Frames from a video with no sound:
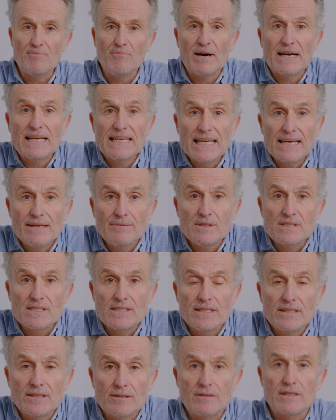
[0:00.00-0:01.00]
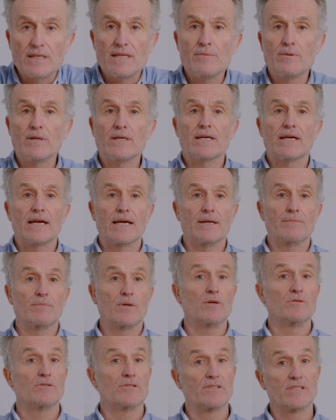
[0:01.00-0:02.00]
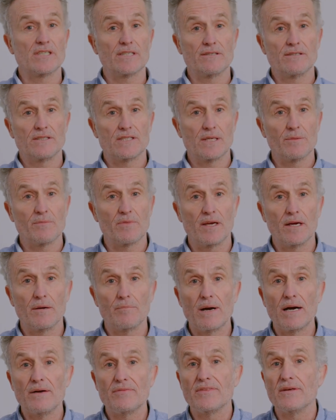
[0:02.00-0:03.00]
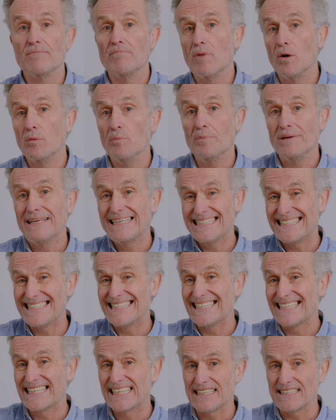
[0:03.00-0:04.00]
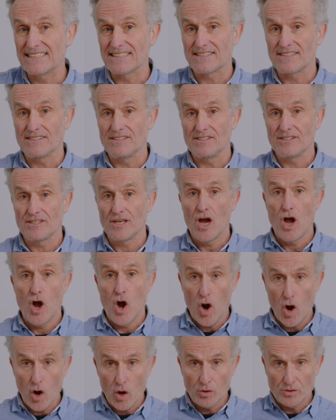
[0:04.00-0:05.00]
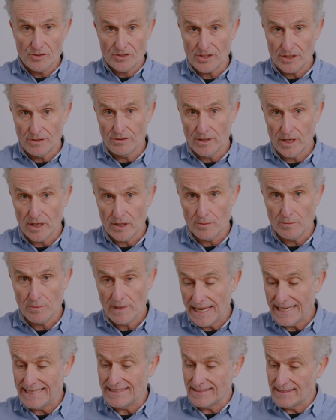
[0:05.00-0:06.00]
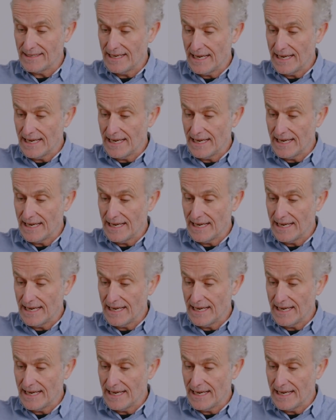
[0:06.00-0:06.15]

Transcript: My name is Nico Knibbe and I'm going to tell you something about the mobility classes, also known as